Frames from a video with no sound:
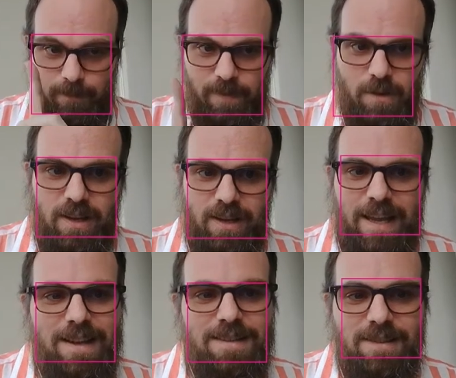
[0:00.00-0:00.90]
you can
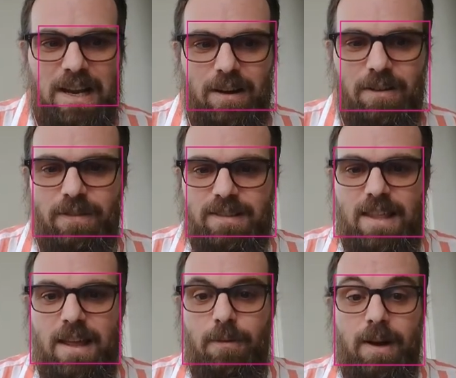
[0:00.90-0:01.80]
guess on how to fix
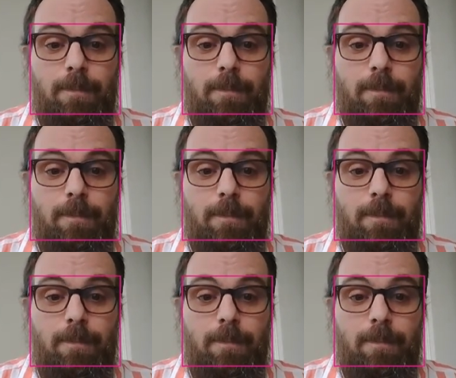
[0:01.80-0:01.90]
that, right?